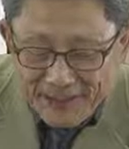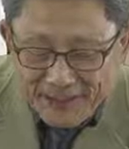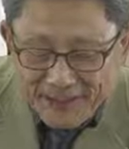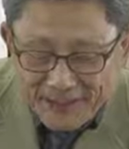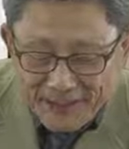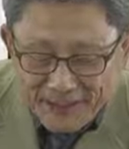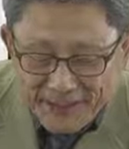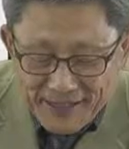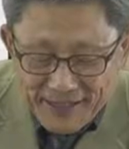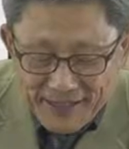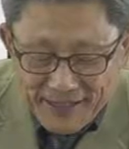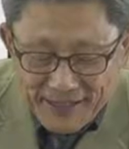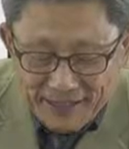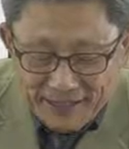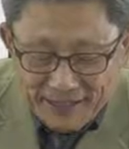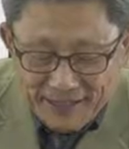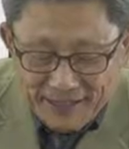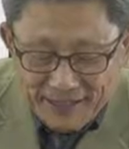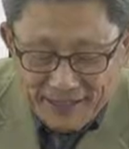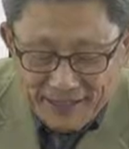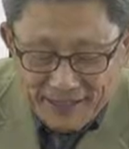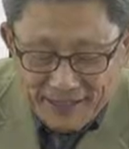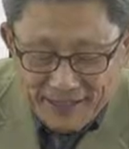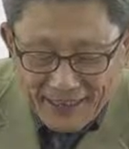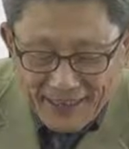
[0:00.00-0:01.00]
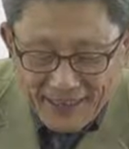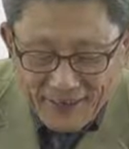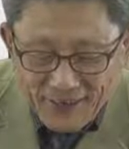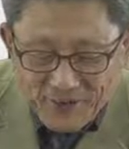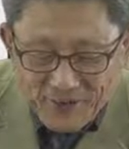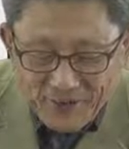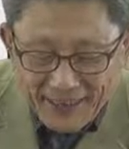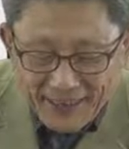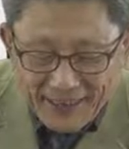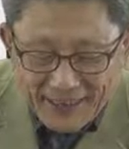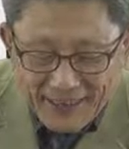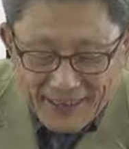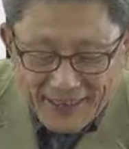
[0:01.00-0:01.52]
condition, then you
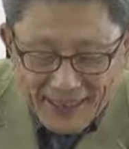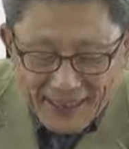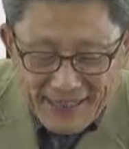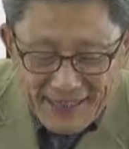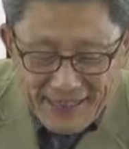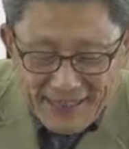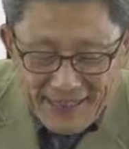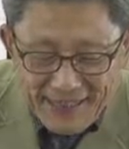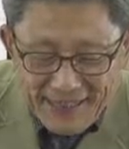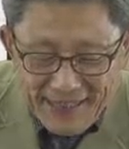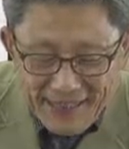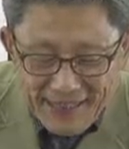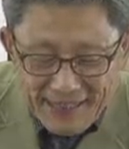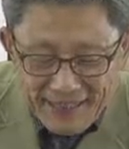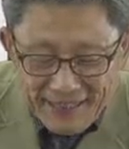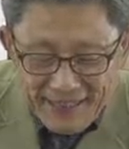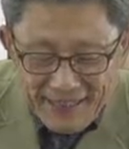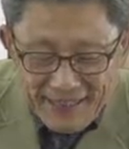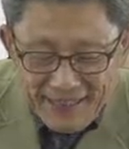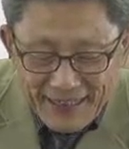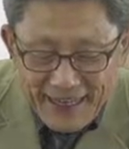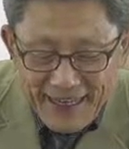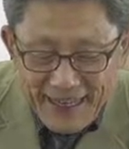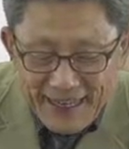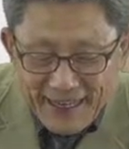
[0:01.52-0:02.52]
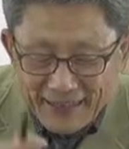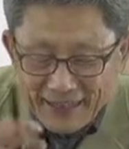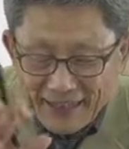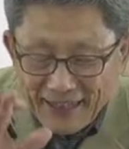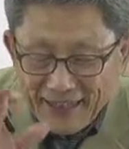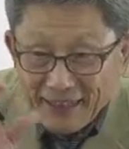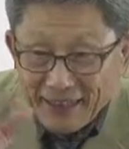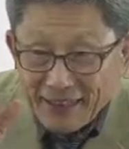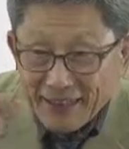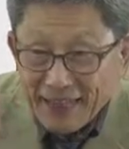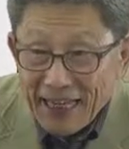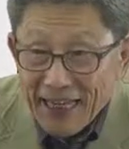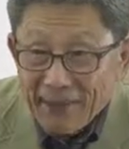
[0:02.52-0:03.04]
can easily see
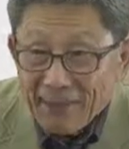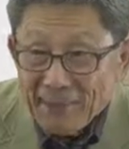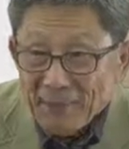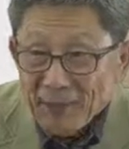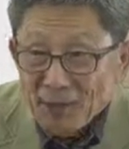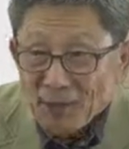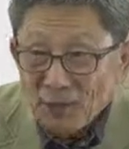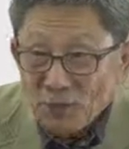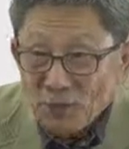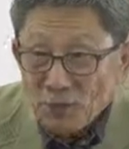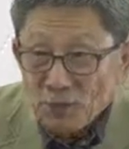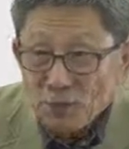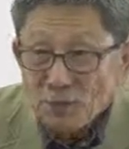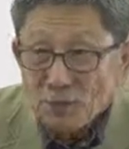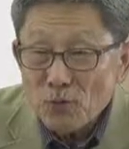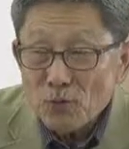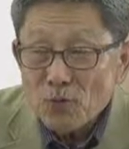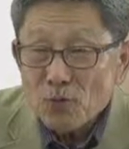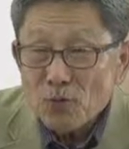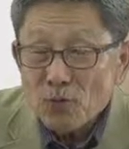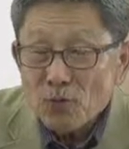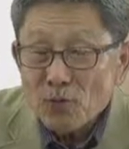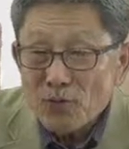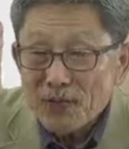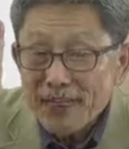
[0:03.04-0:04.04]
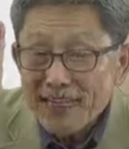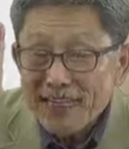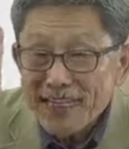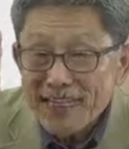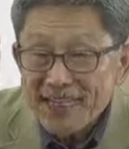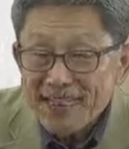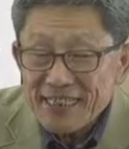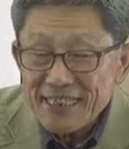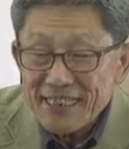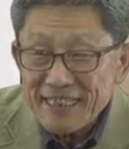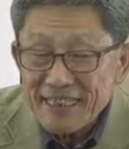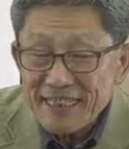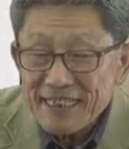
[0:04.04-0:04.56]
there can be two
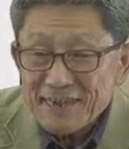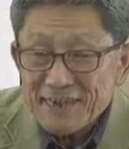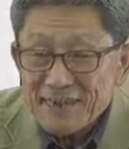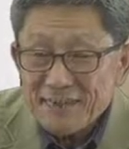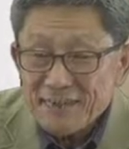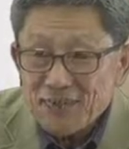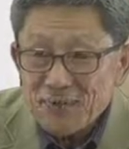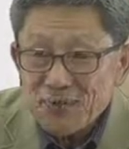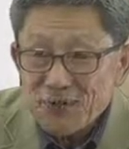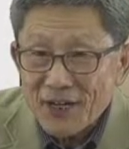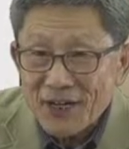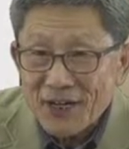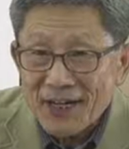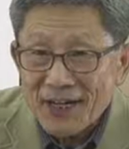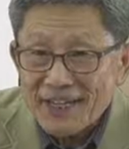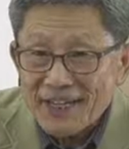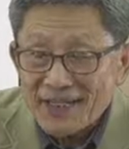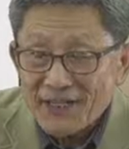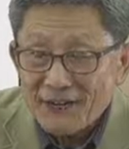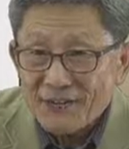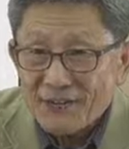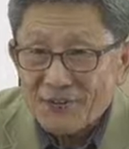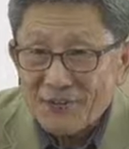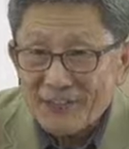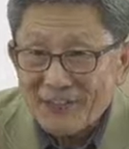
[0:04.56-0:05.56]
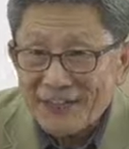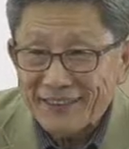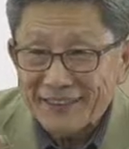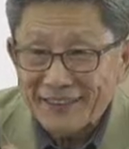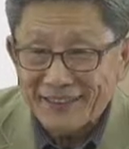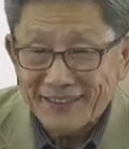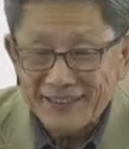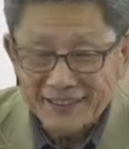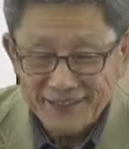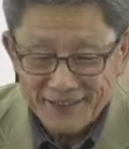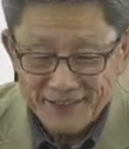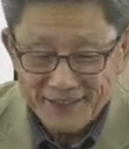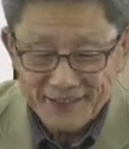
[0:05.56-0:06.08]
extreme charge neutrality
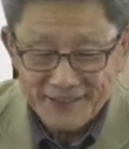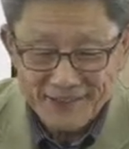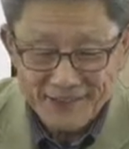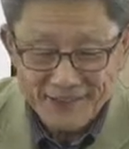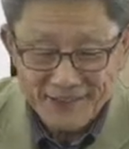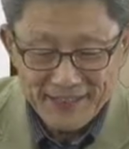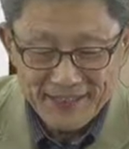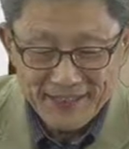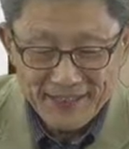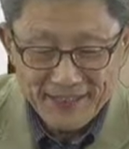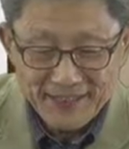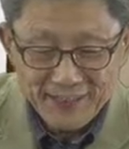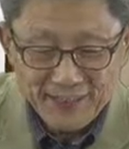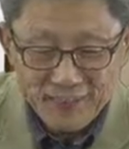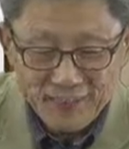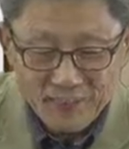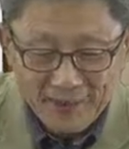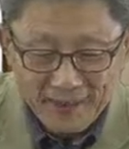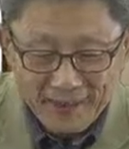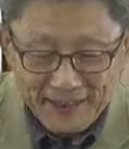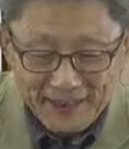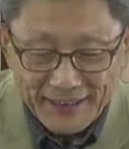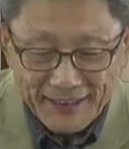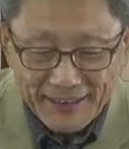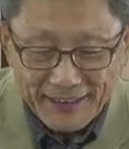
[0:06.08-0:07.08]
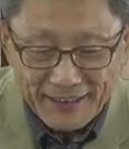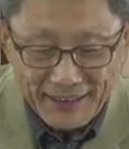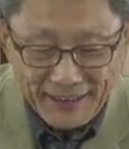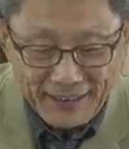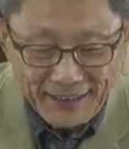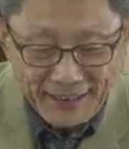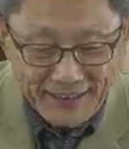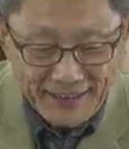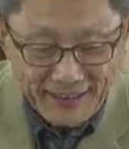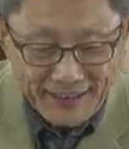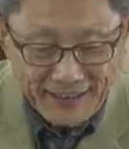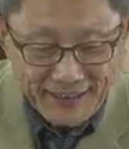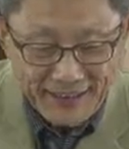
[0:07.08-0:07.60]
conditions. Number one,
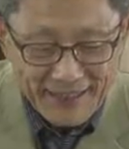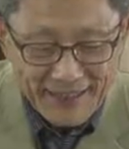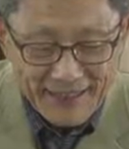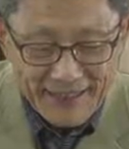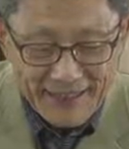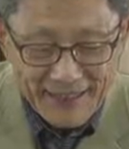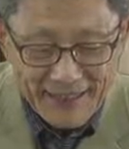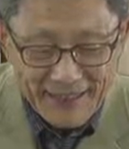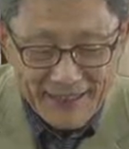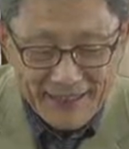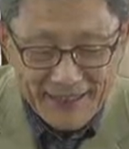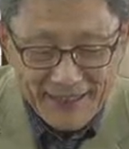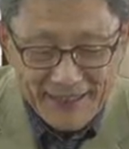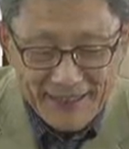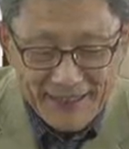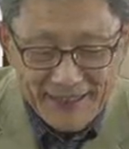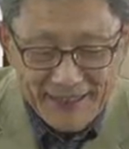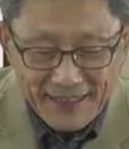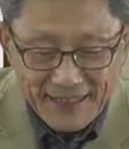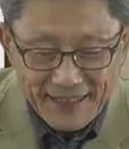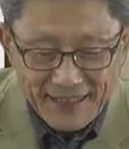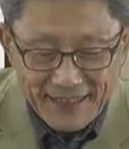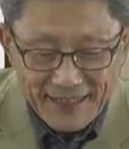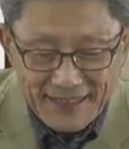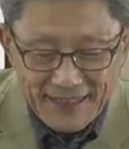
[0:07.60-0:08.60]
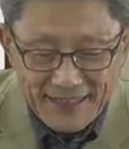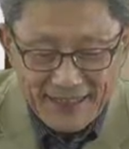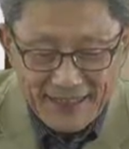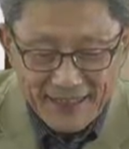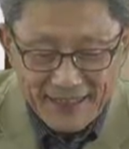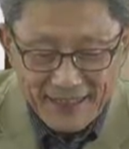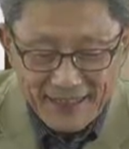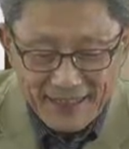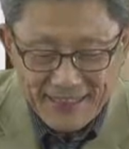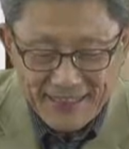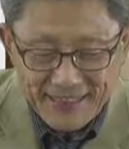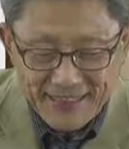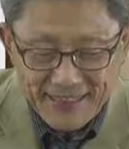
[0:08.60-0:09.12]
in this
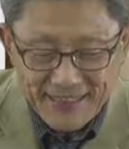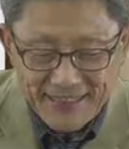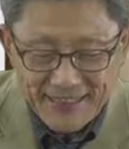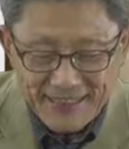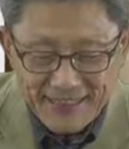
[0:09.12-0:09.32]
case,